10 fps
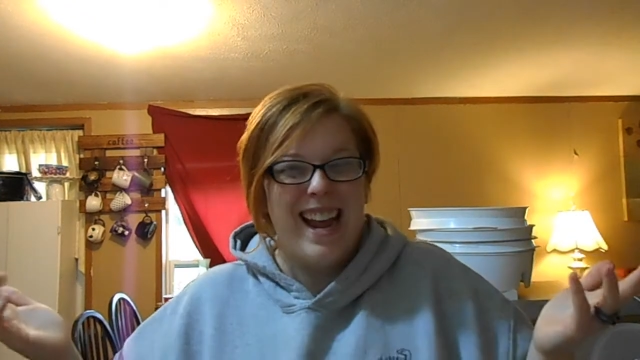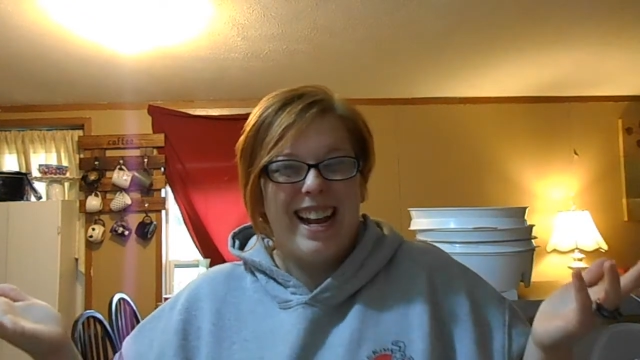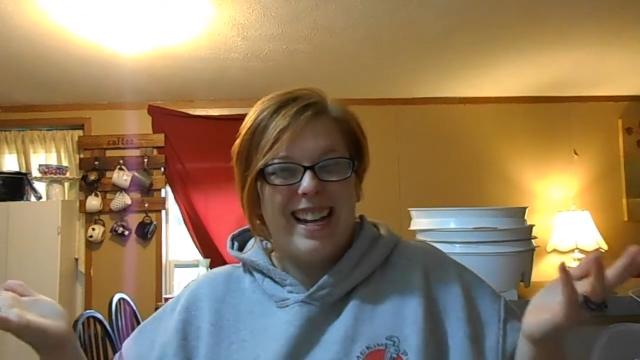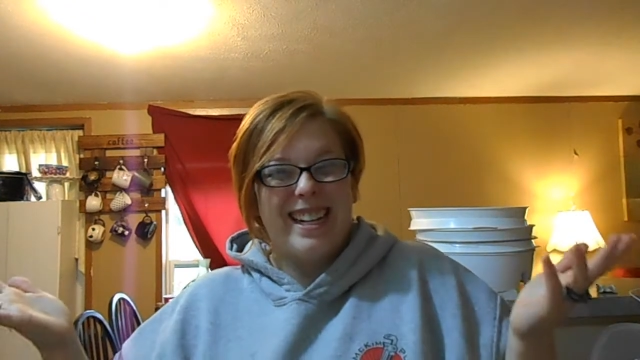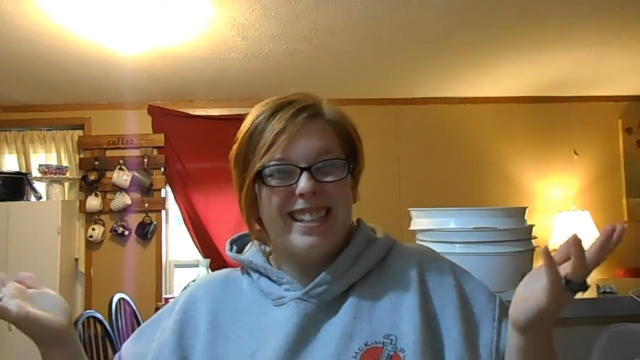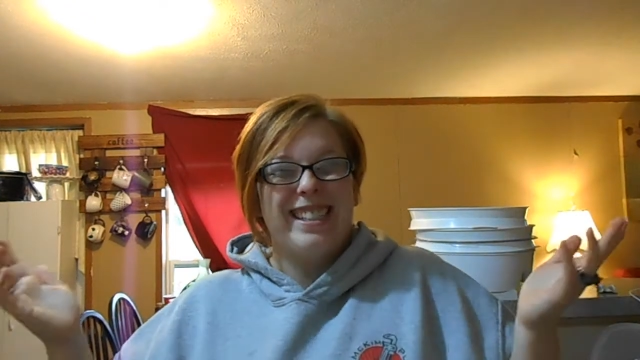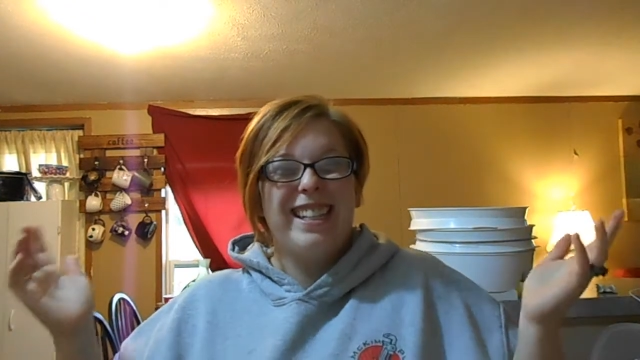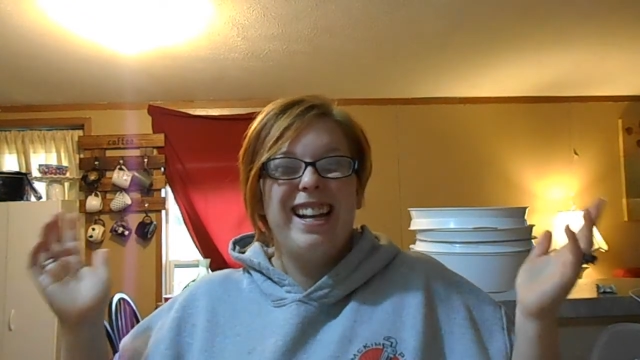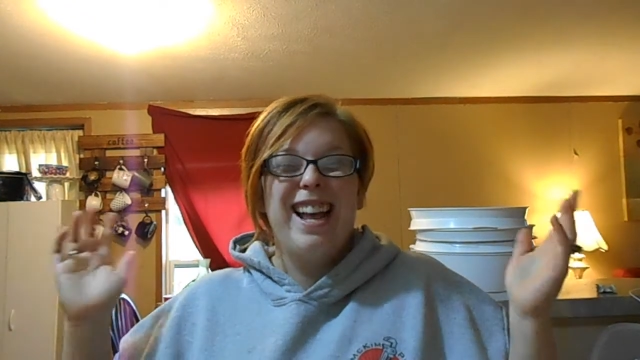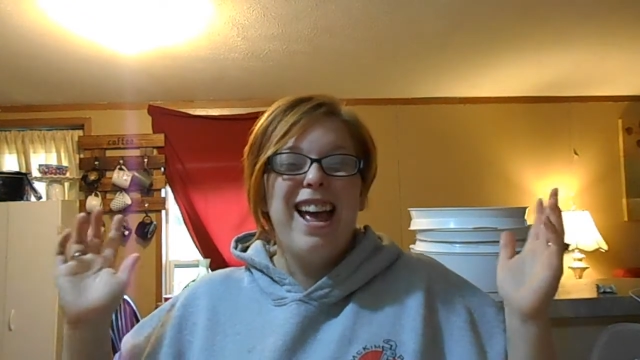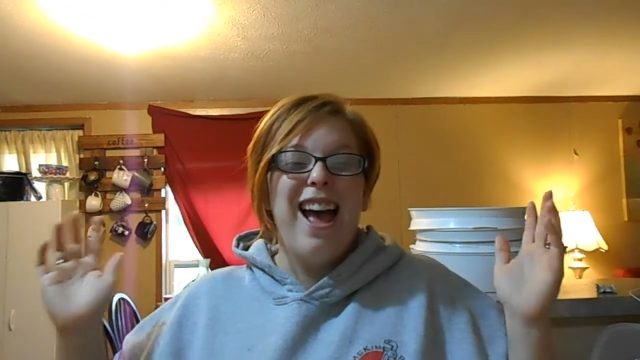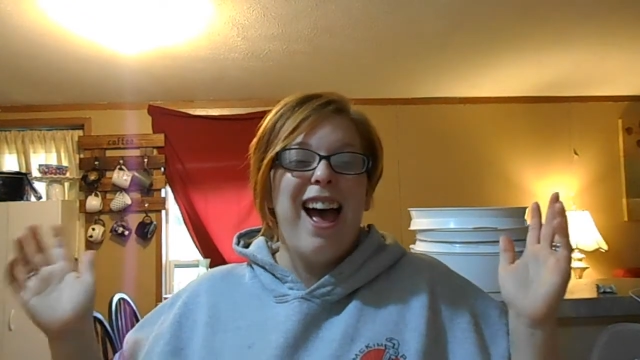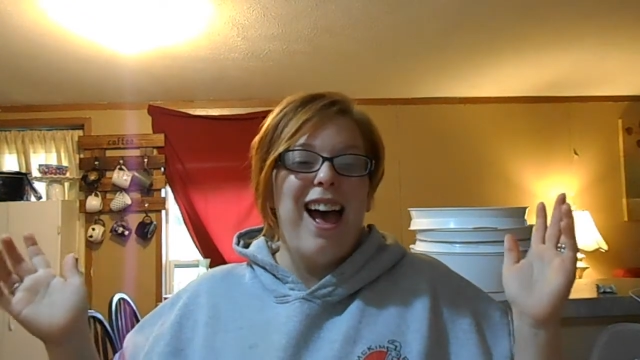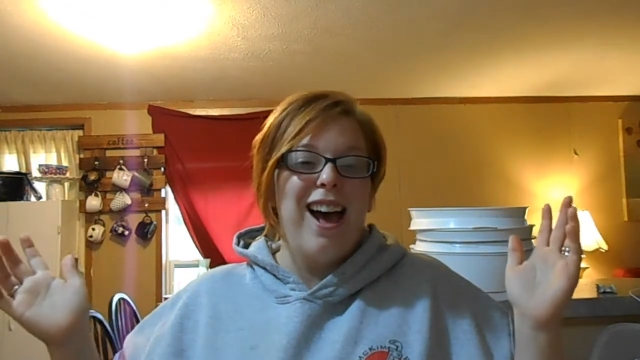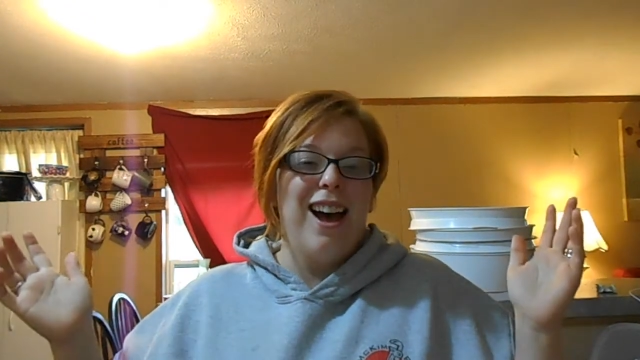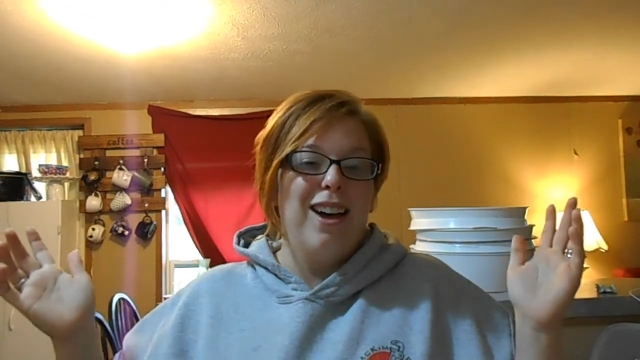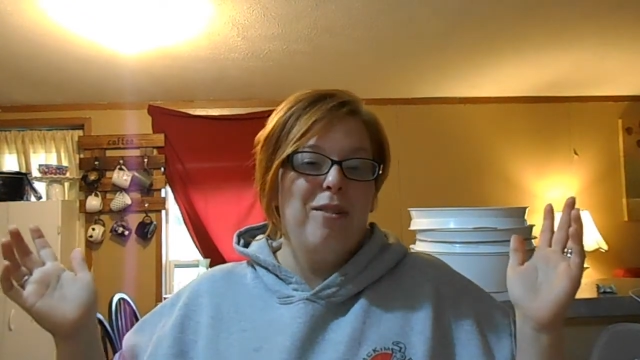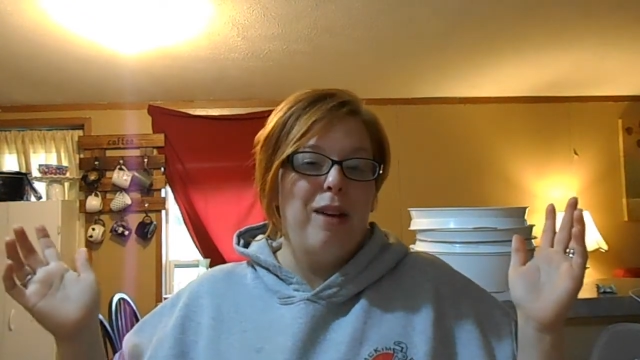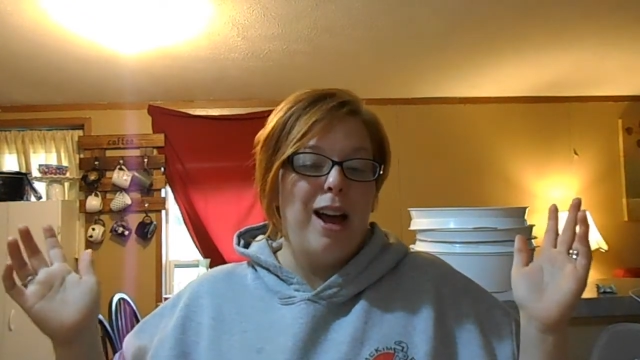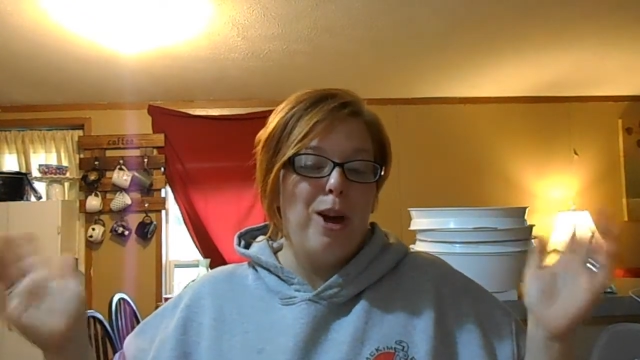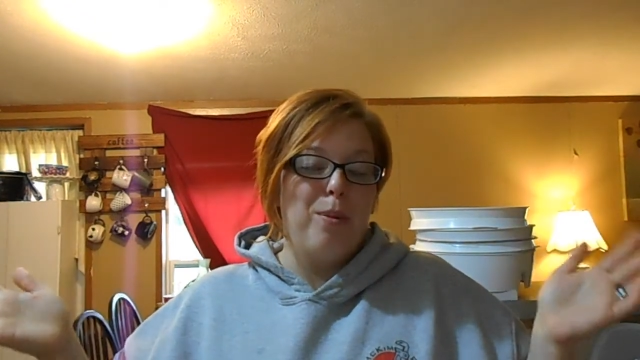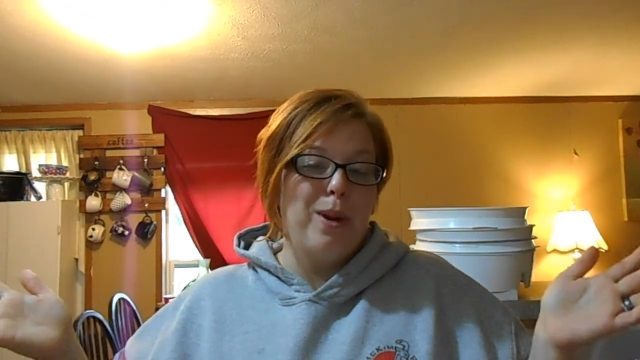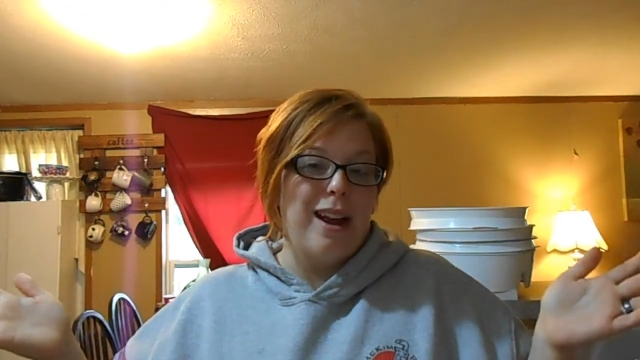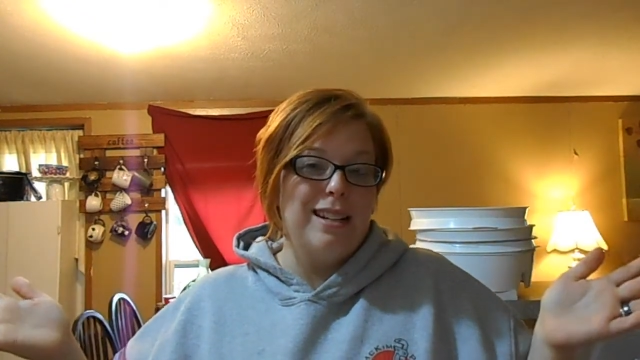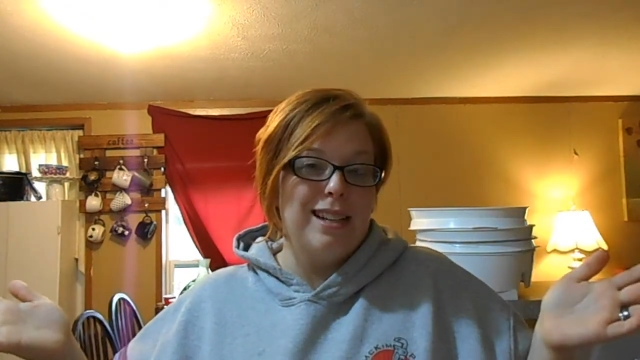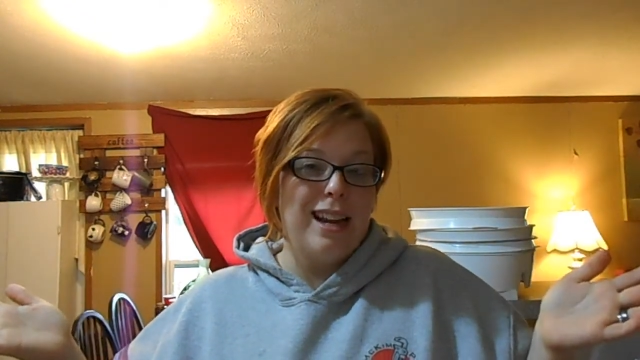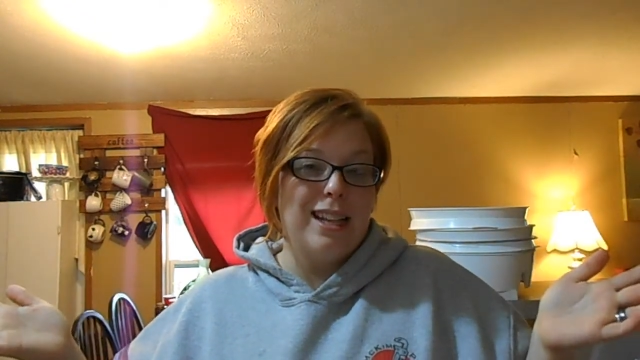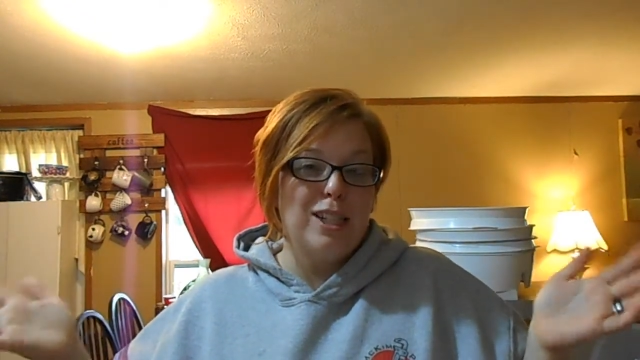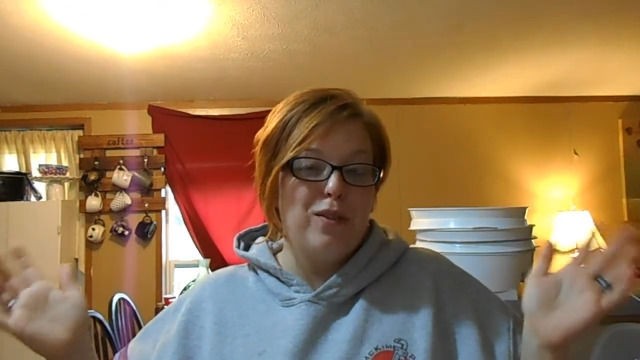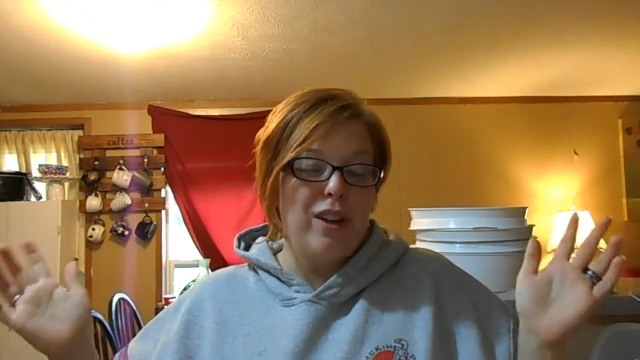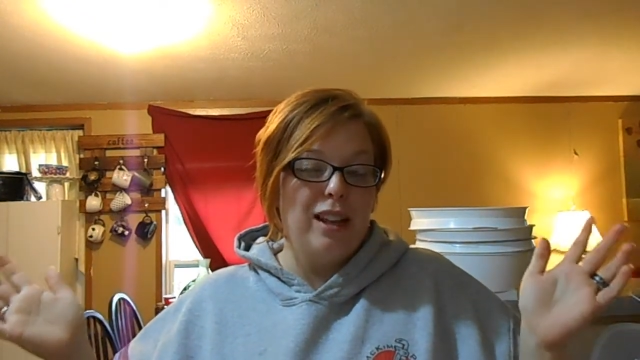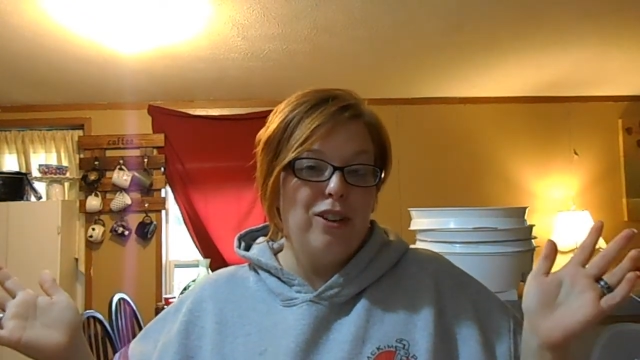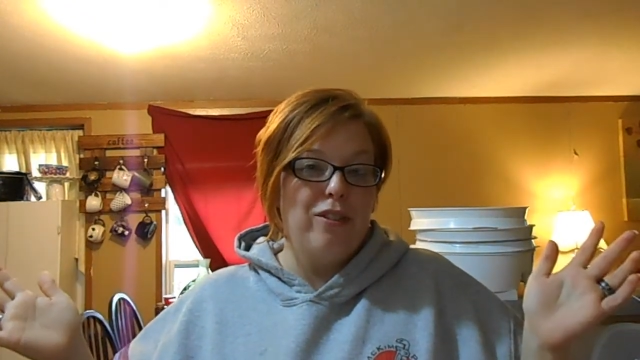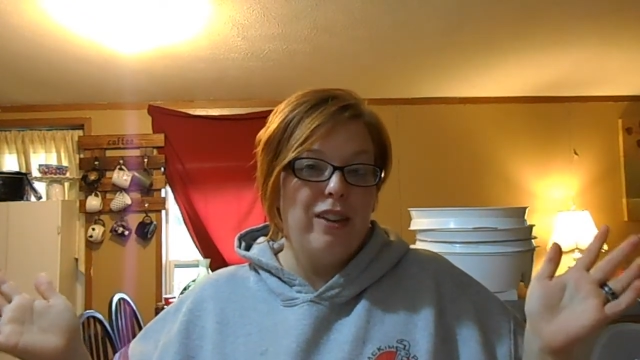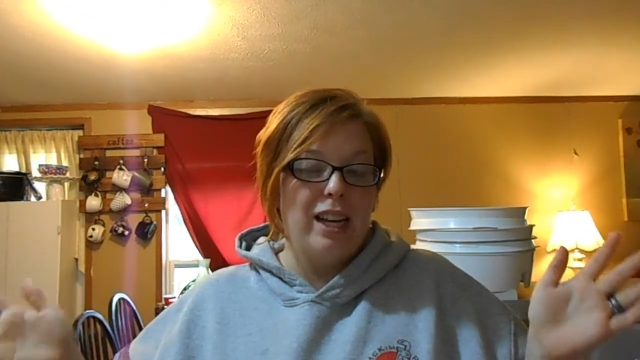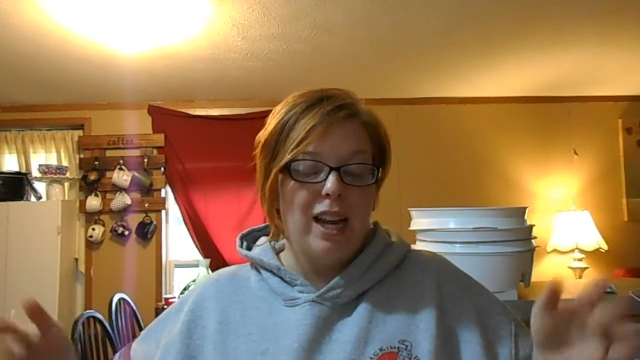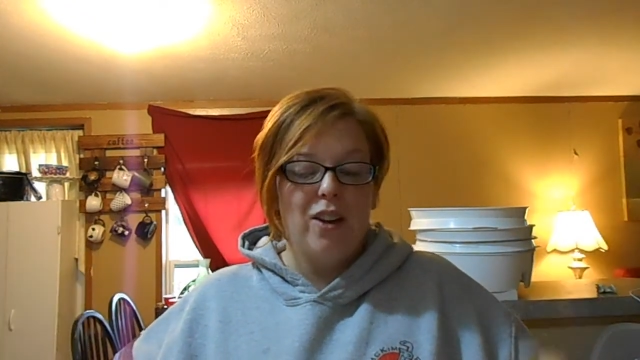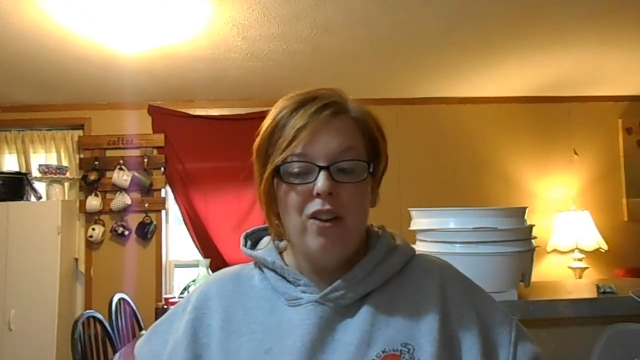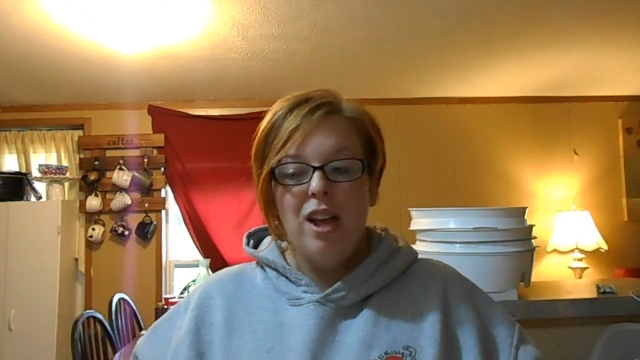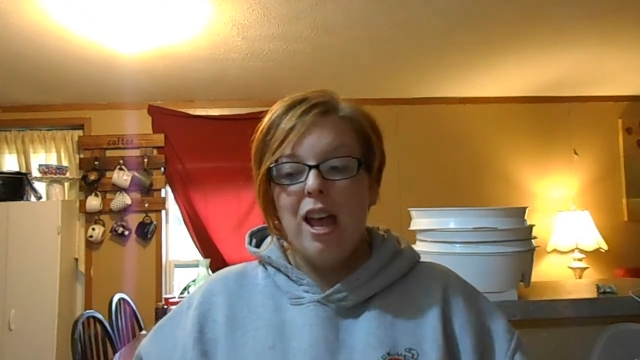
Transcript: And I hope you guys like this fun little video.